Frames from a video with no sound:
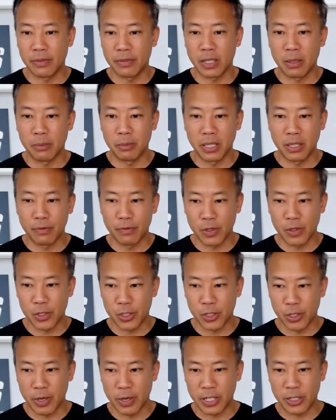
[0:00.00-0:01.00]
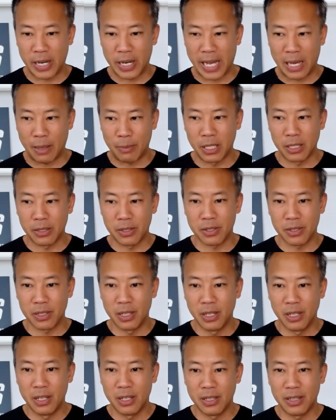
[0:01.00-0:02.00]
And I believe first you create your habits,
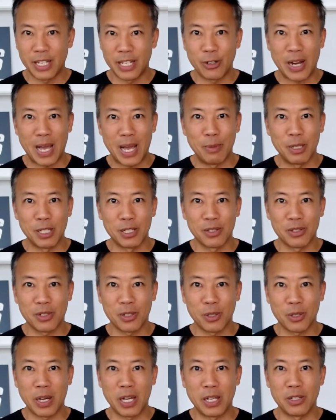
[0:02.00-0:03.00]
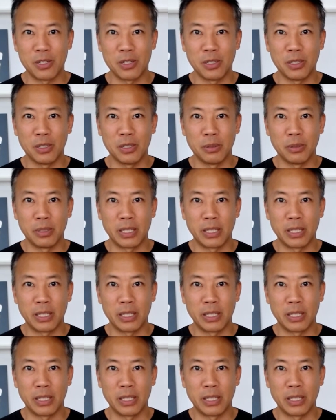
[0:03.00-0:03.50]
then your habits create you.